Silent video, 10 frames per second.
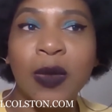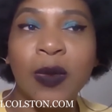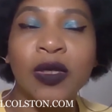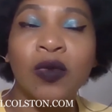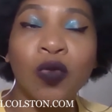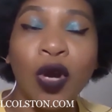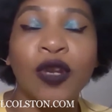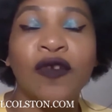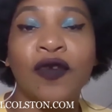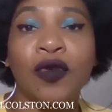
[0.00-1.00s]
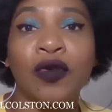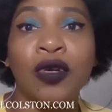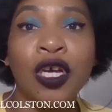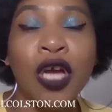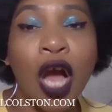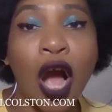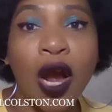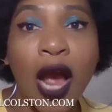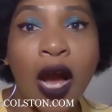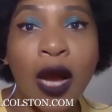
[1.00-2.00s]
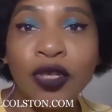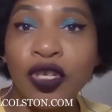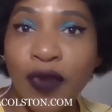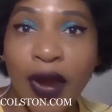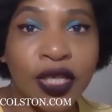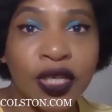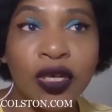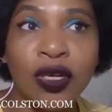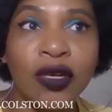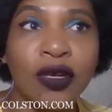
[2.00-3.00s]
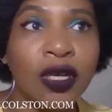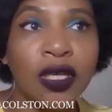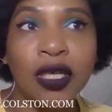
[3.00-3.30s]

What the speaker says: He was a wonderful director.